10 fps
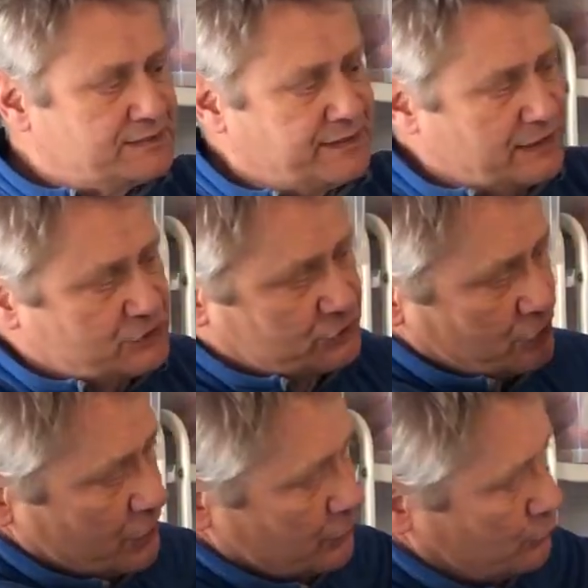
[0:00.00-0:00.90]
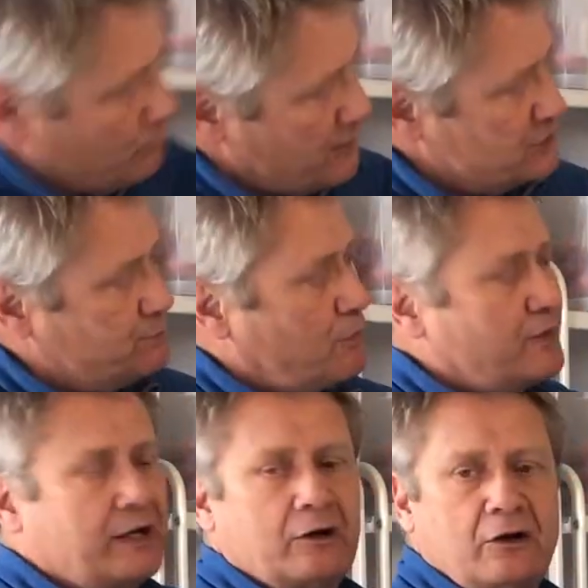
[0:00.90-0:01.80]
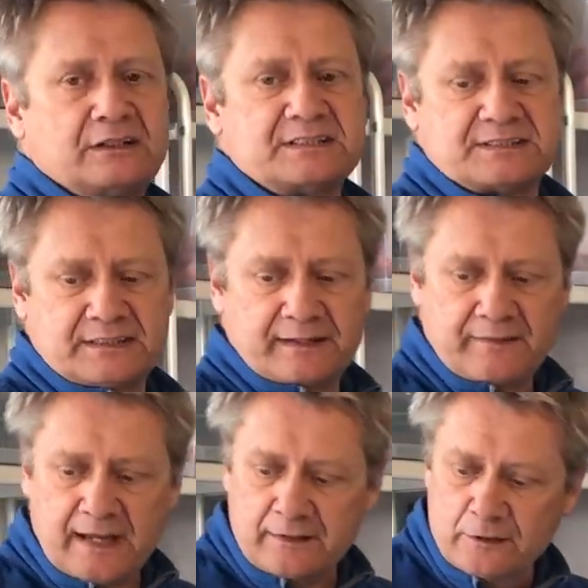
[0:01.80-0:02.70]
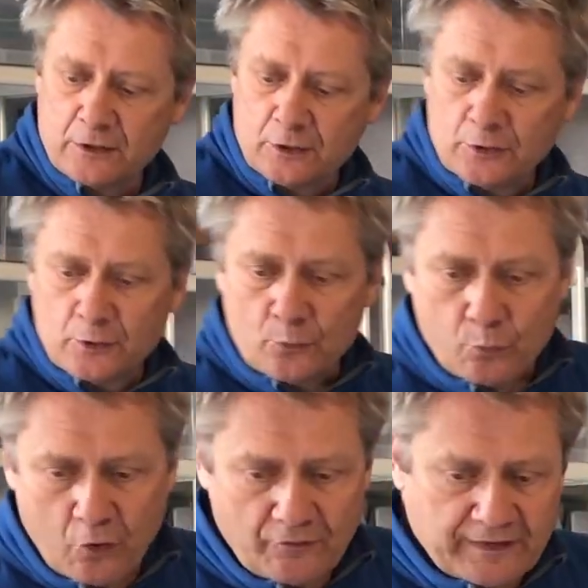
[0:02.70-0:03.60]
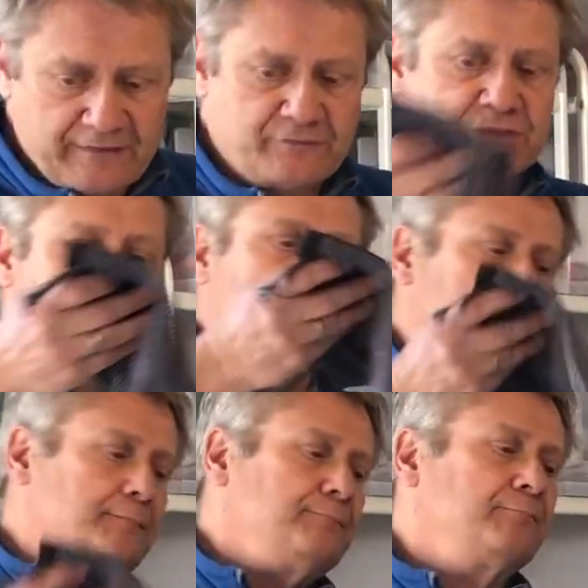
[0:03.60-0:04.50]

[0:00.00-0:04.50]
the external mesh pocket? I like to see that. What they've done